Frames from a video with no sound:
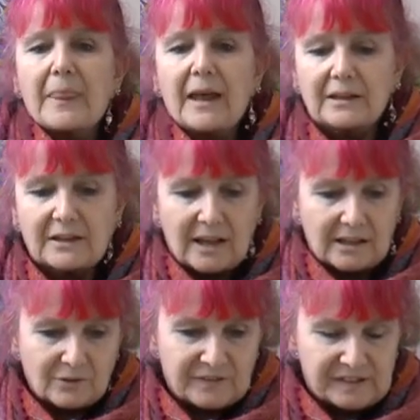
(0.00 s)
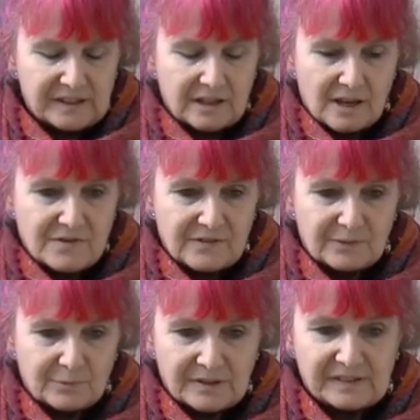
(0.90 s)
And obviously
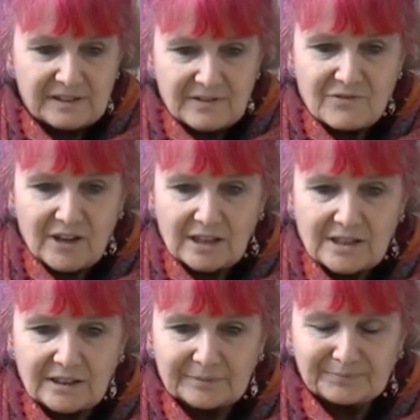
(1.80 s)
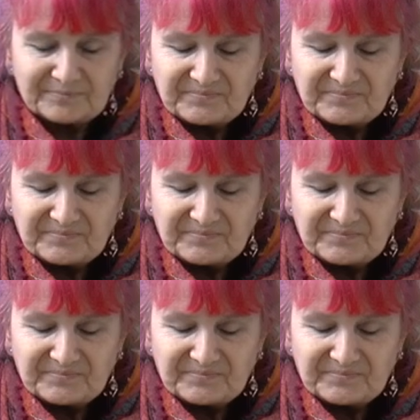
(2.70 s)
COVID was an infection,